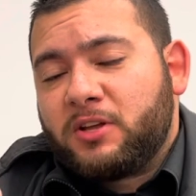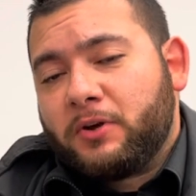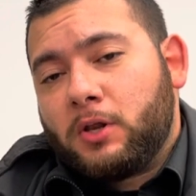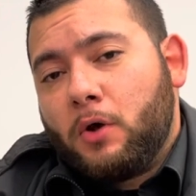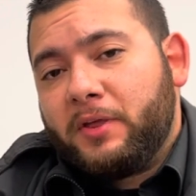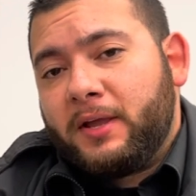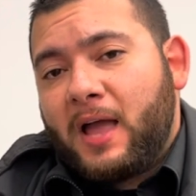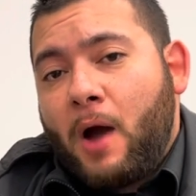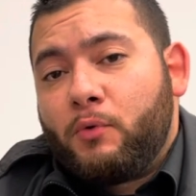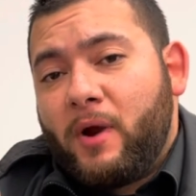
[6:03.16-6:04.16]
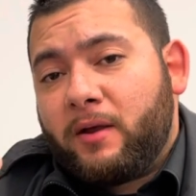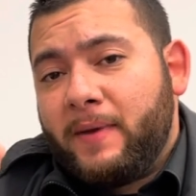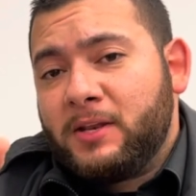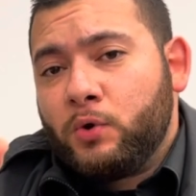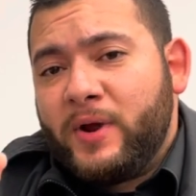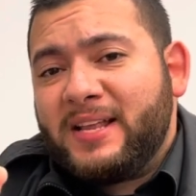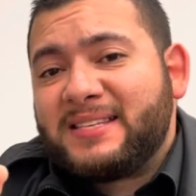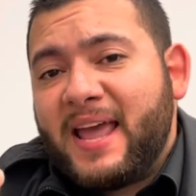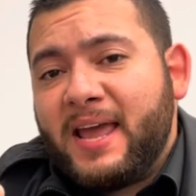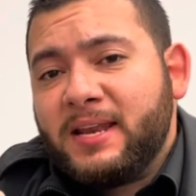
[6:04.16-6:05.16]
on the clothing. I would recommend doing
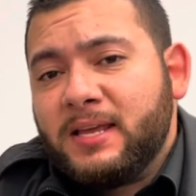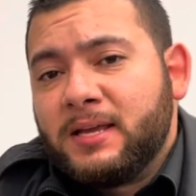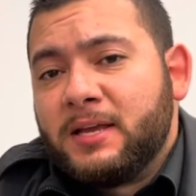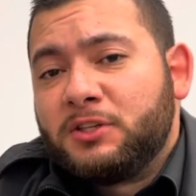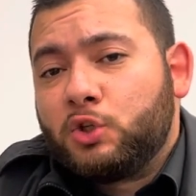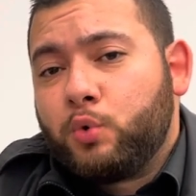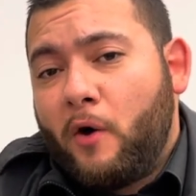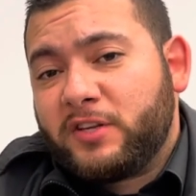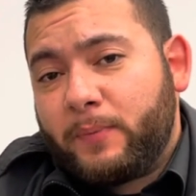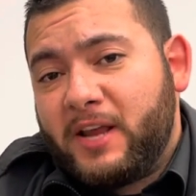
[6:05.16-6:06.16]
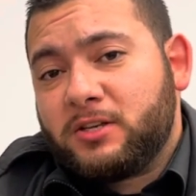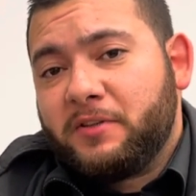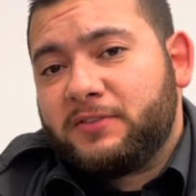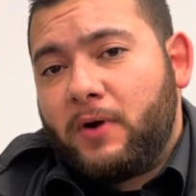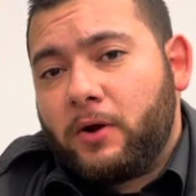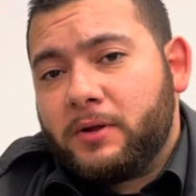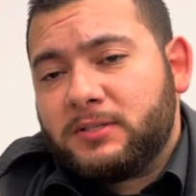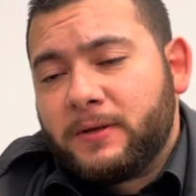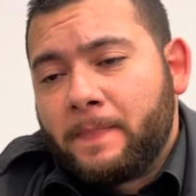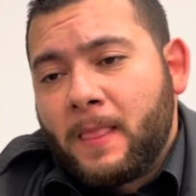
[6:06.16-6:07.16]
10 to 12 sprays on this
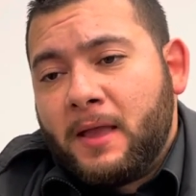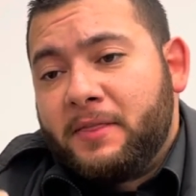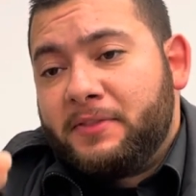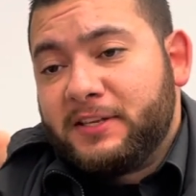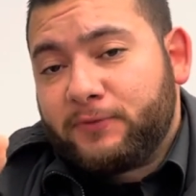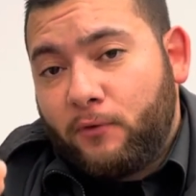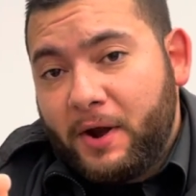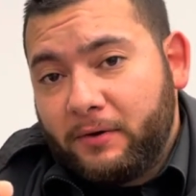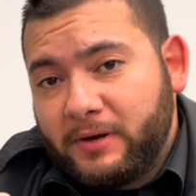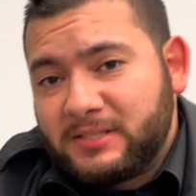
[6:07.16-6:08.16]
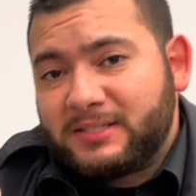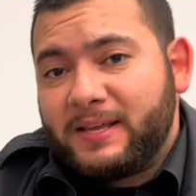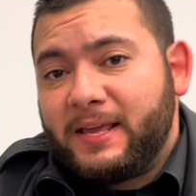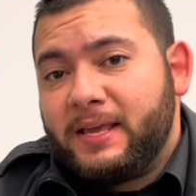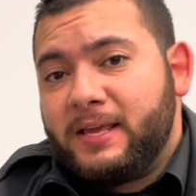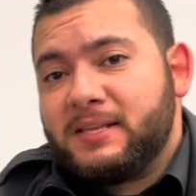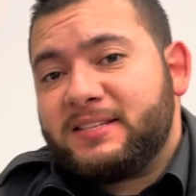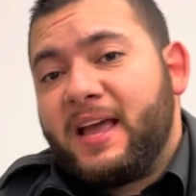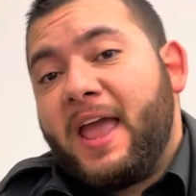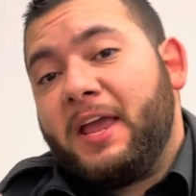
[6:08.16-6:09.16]
fragrance. This fragrance is
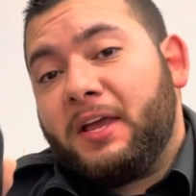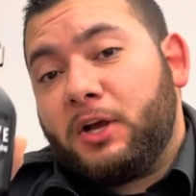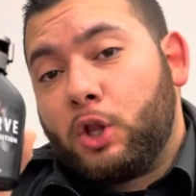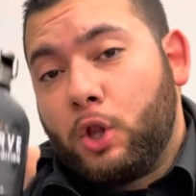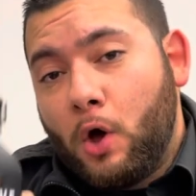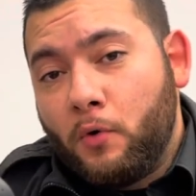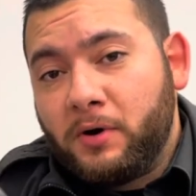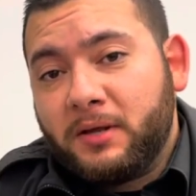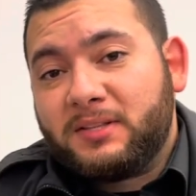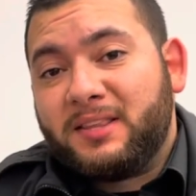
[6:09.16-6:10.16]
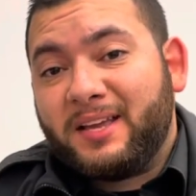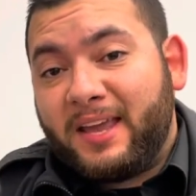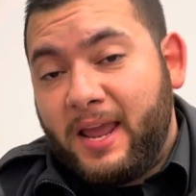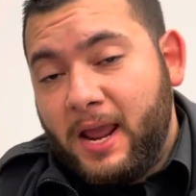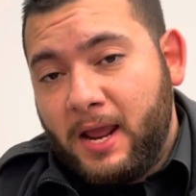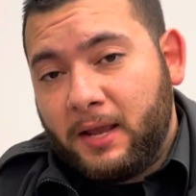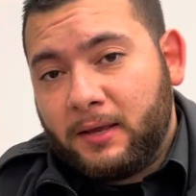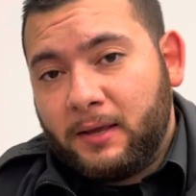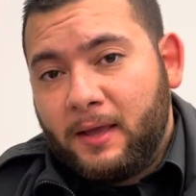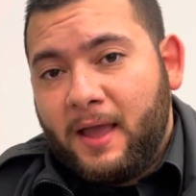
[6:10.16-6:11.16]
a clone to the king
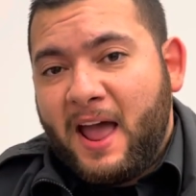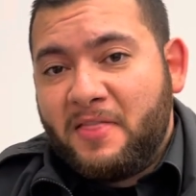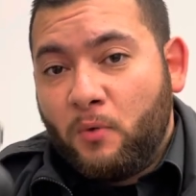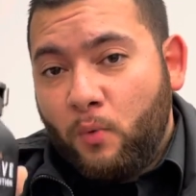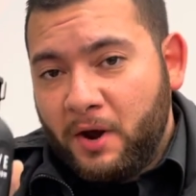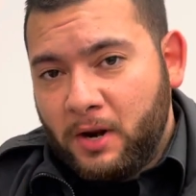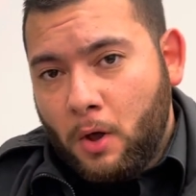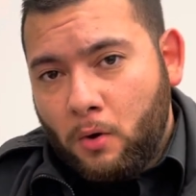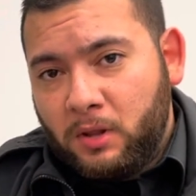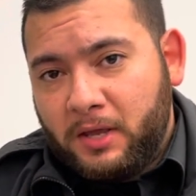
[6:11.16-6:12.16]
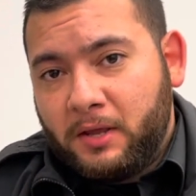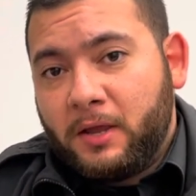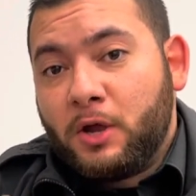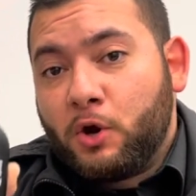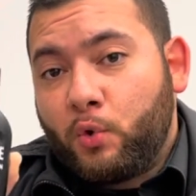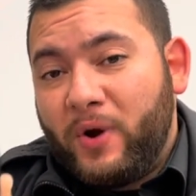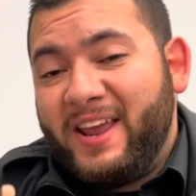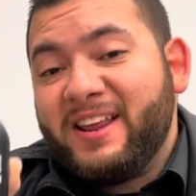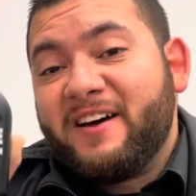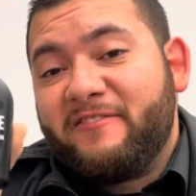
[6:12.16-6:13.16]
and the one and only
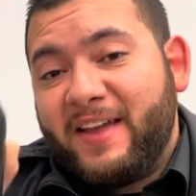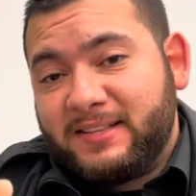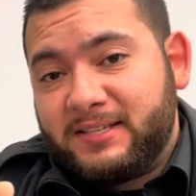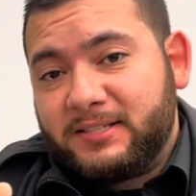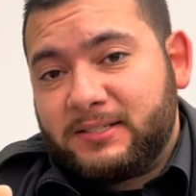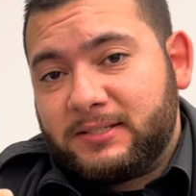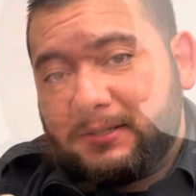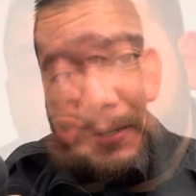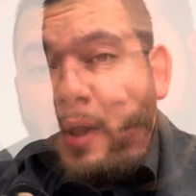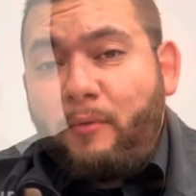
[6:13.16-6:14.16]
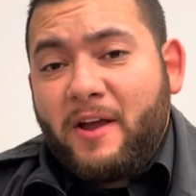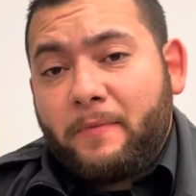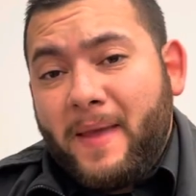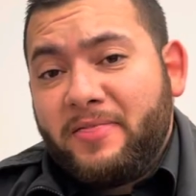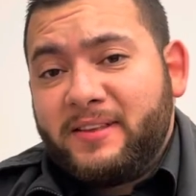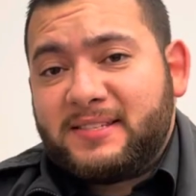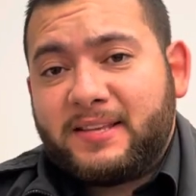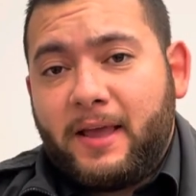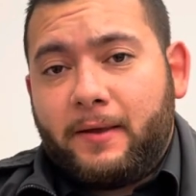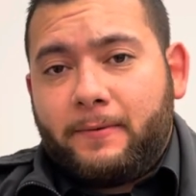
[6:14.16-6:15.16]
Creed Aventus. Do I recommend this
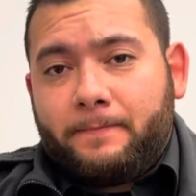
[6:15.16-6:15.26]
set?